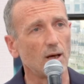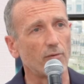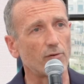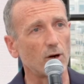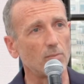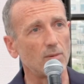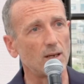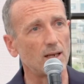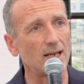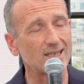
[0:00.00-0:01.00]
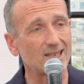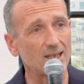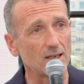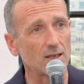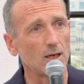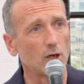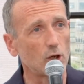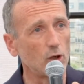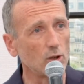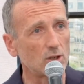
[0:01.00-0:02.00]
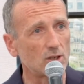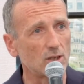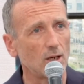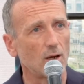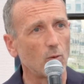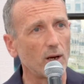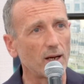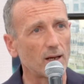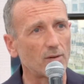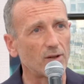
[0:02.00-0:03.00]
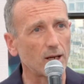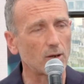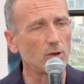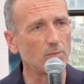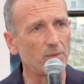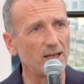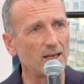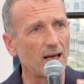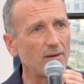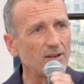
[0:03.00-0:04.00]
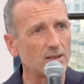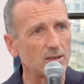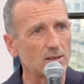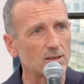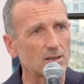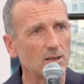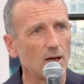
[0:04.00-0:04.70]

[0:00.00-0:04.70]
from letting goods where there could be evidence